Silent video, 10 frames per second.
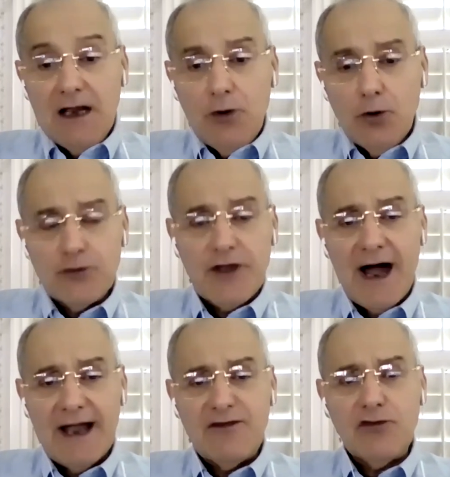who
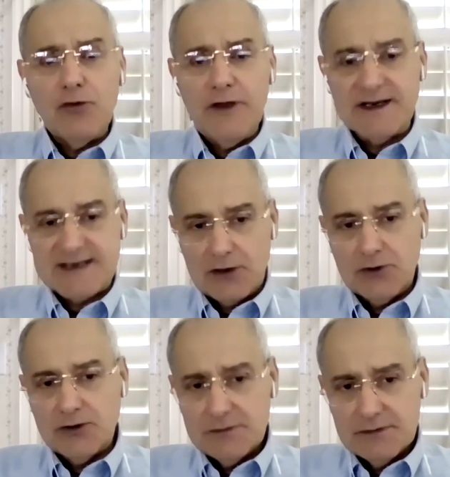died 2 years
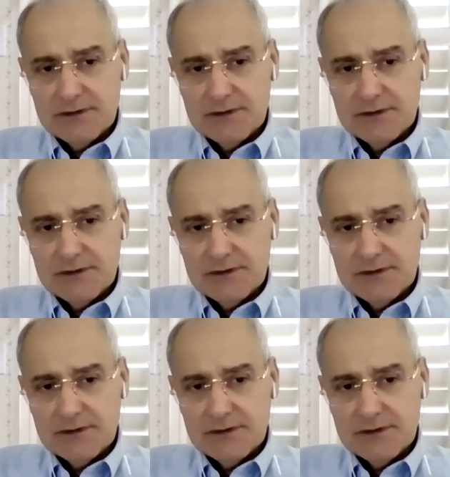ago,